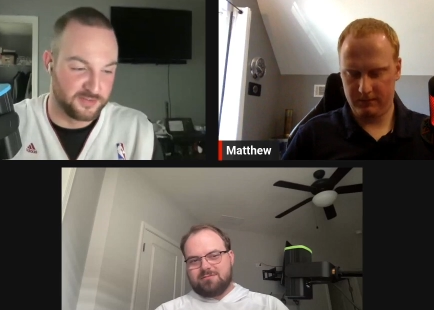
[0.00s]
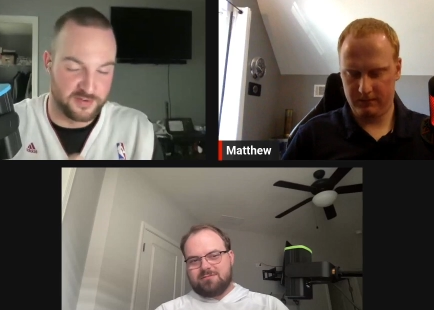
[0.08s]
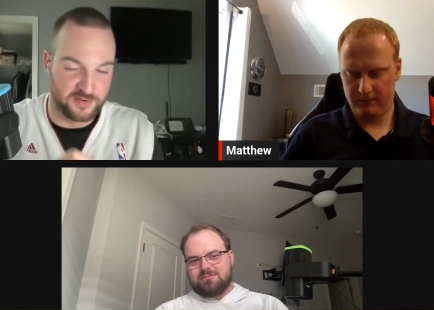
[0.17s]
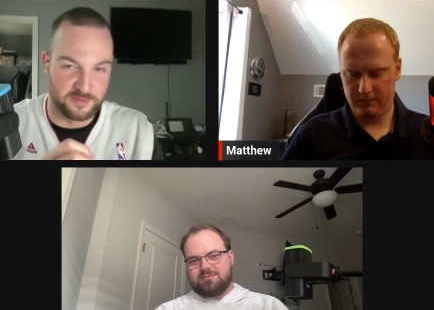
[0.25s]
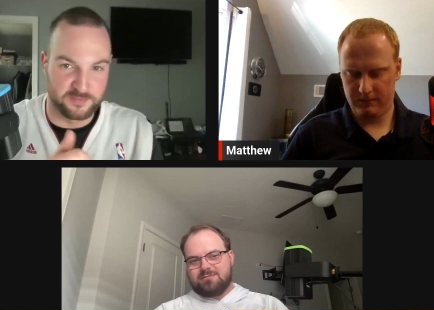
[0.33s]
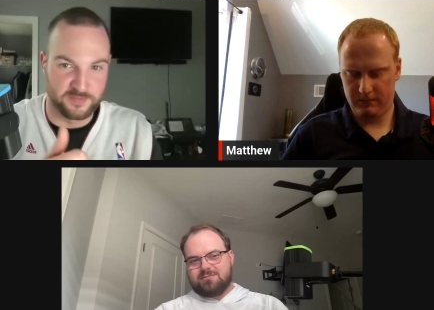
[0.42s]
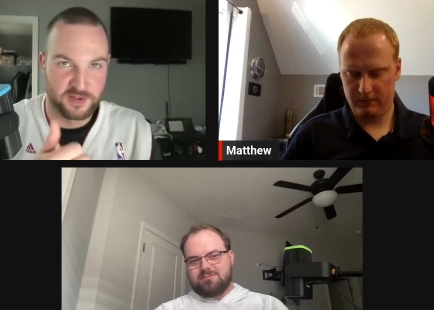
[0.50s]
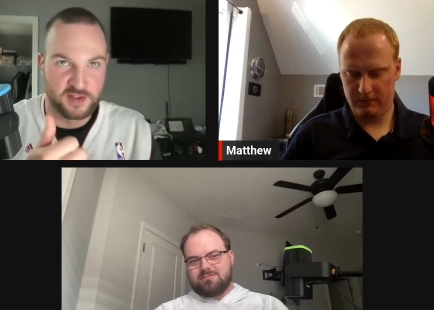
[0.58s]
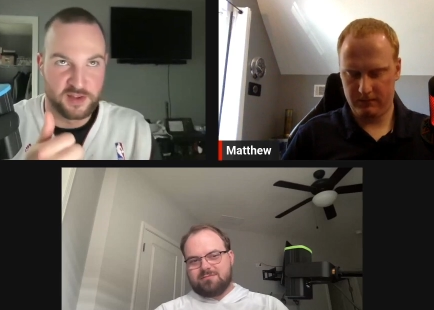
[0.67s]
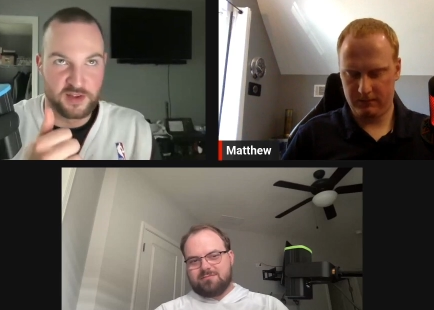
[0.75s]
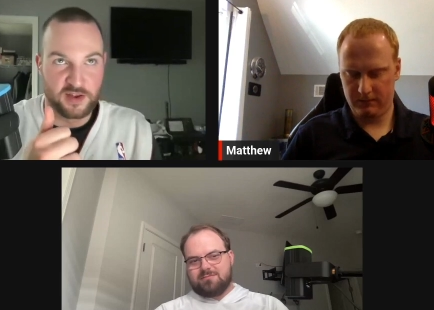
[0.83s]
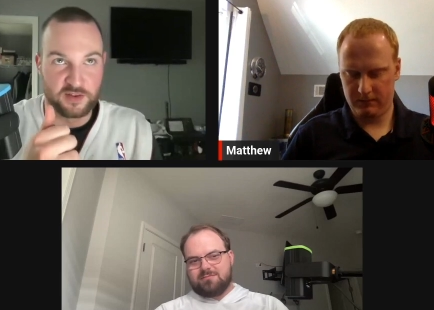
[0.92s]
Speaker 1: from
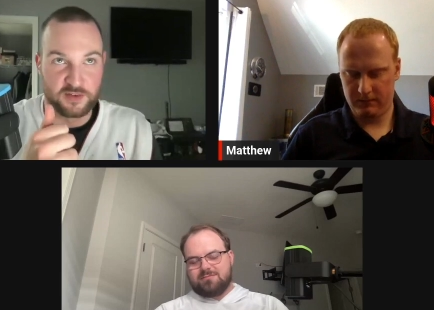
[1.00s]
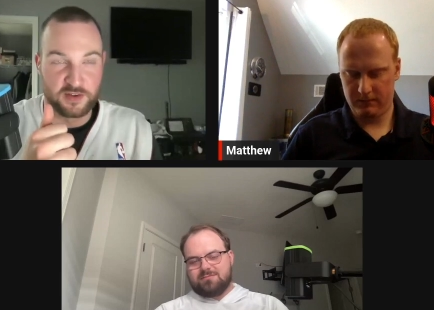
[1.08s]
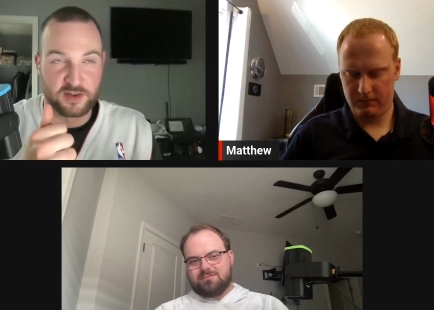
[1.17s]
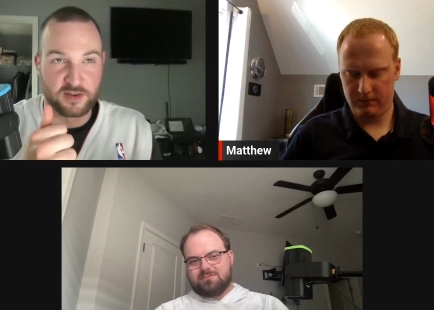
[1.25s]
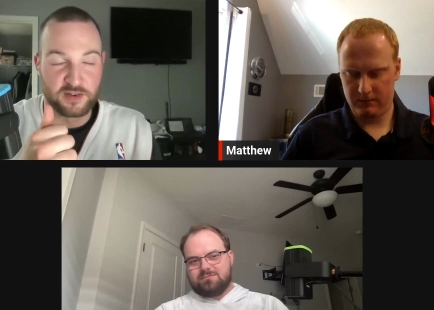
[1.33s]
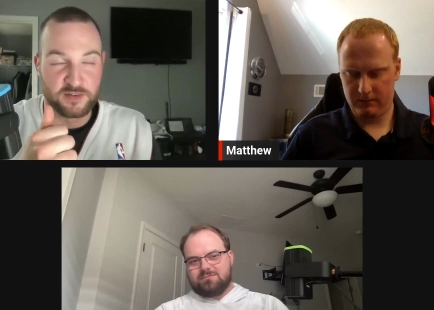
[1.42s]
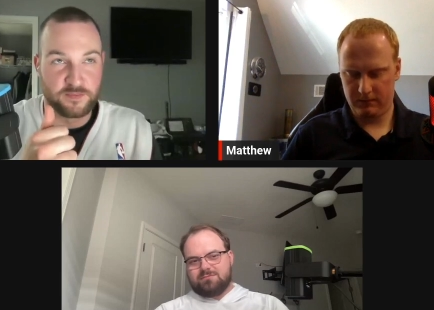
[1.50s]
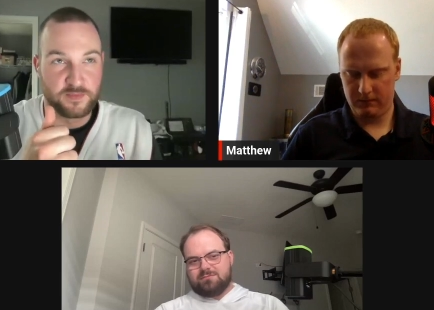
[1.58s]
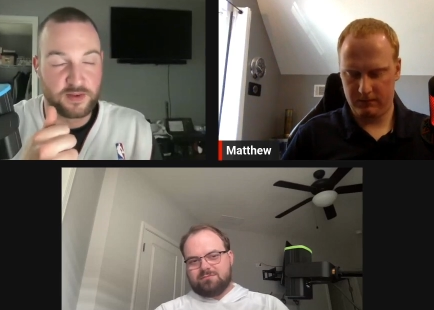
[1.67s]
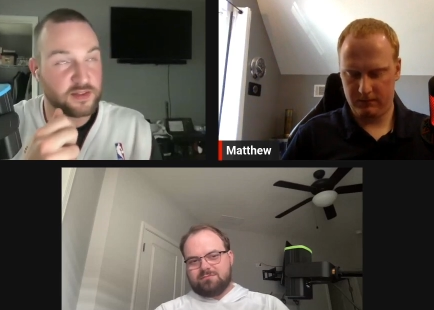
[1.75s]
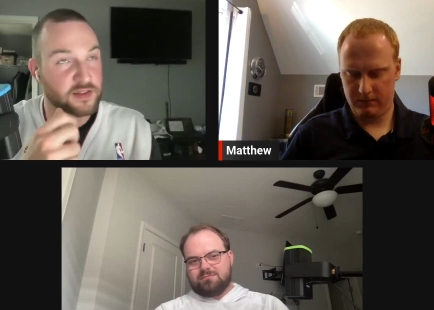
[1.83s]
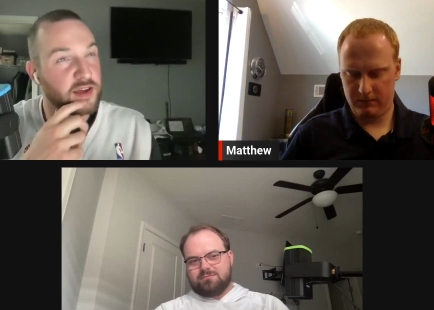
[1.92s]

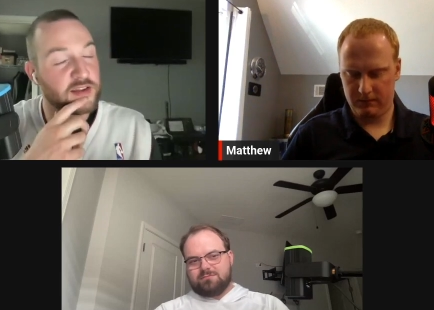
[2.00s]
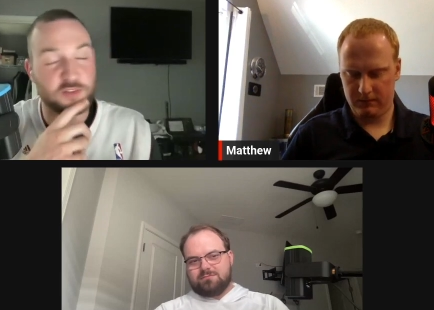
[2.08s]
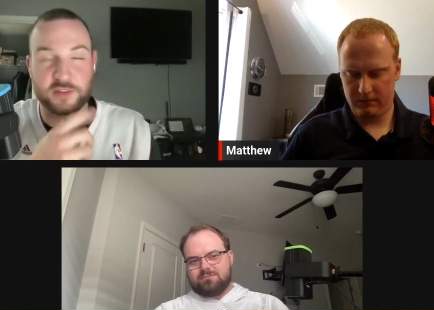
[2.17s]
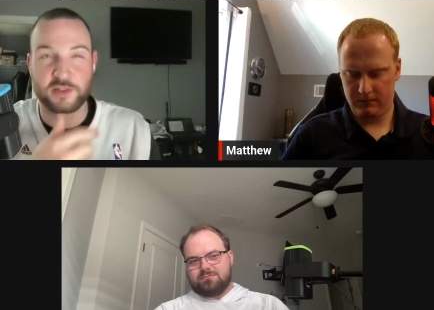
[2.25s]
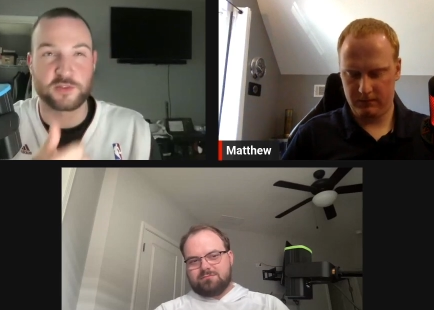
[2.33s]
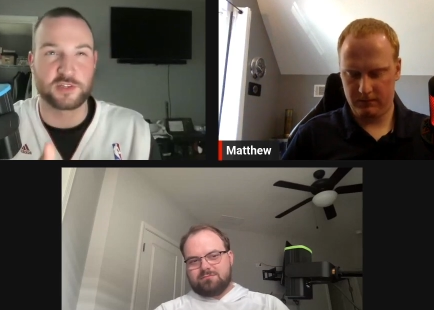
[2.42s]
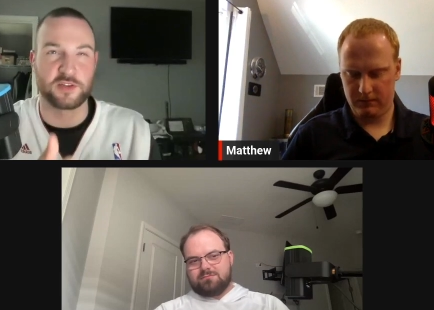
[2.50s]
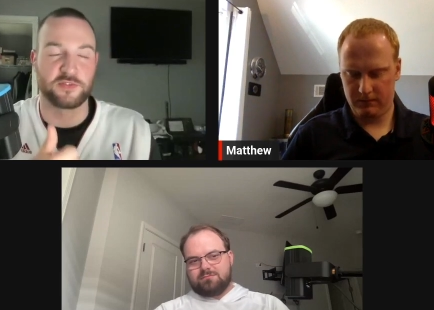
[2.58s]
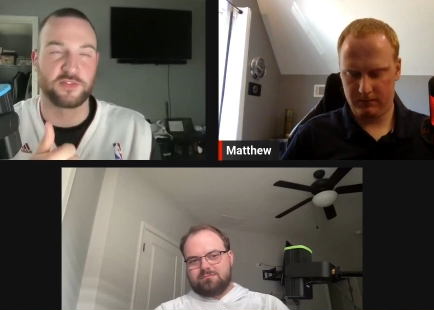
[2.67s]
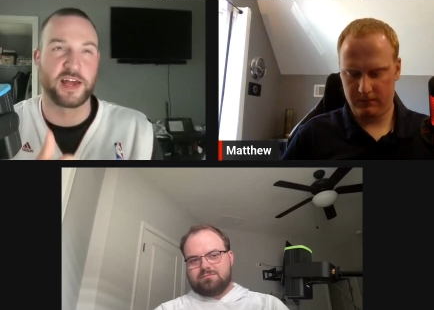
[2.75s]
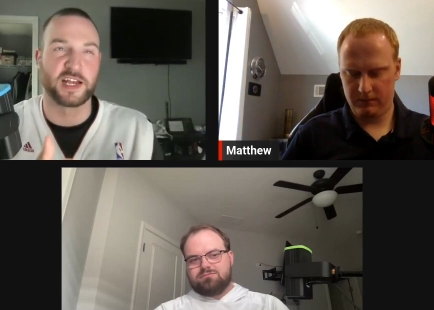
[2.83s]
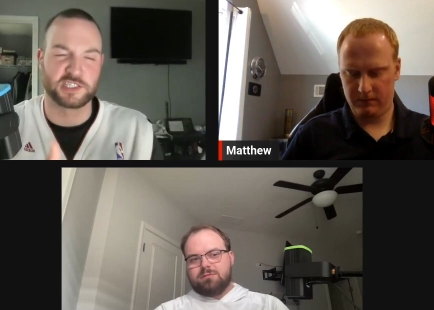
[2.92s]
No, I don't think there was any
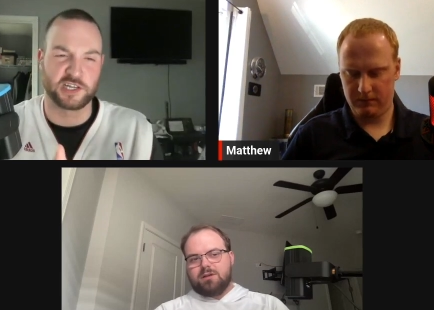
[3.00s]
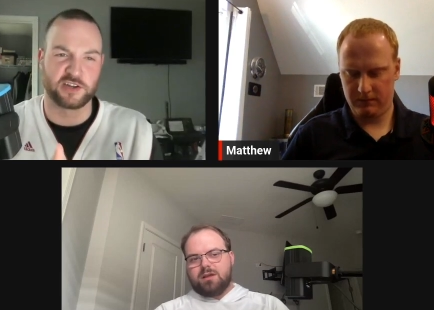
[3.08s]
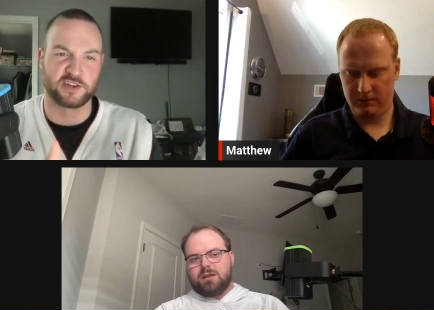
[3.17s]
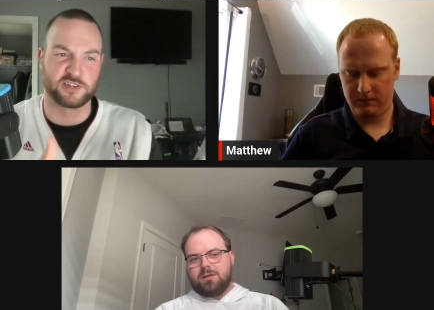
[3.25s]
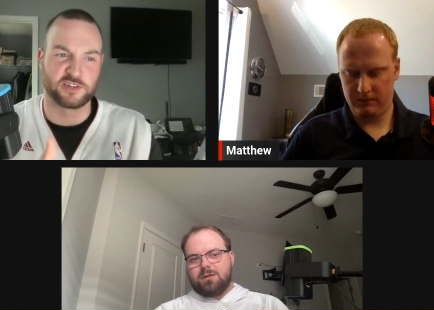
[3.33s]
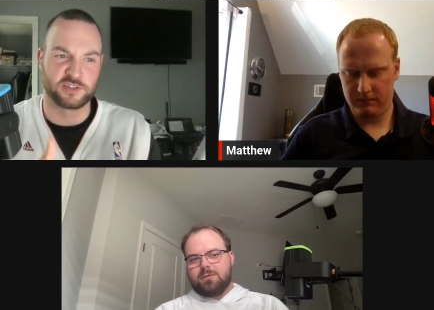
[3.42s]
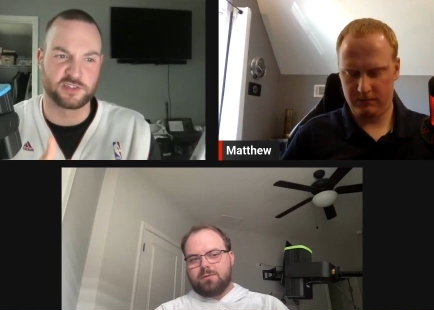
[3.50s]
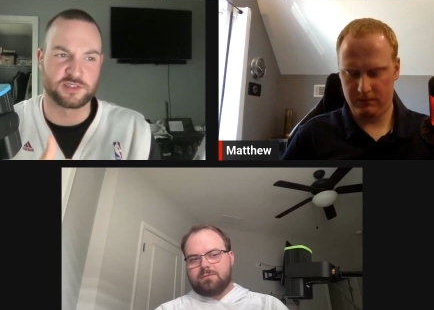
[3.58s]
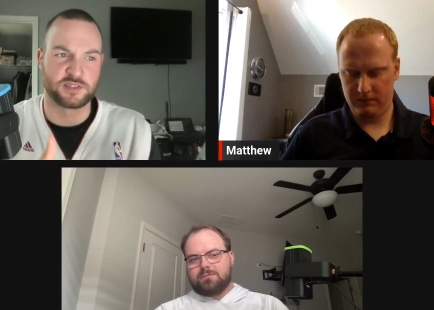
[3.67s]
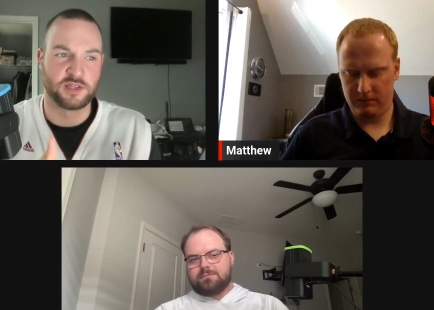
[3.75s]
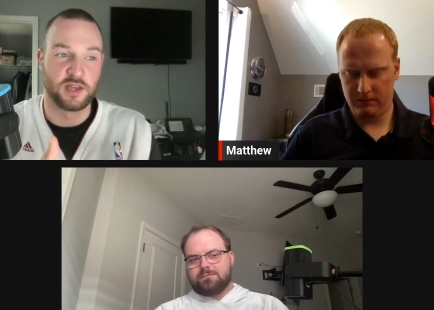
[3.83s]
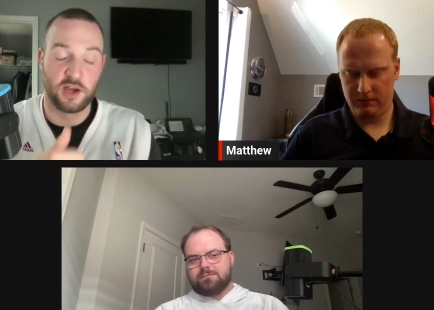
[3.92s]
Flash characters.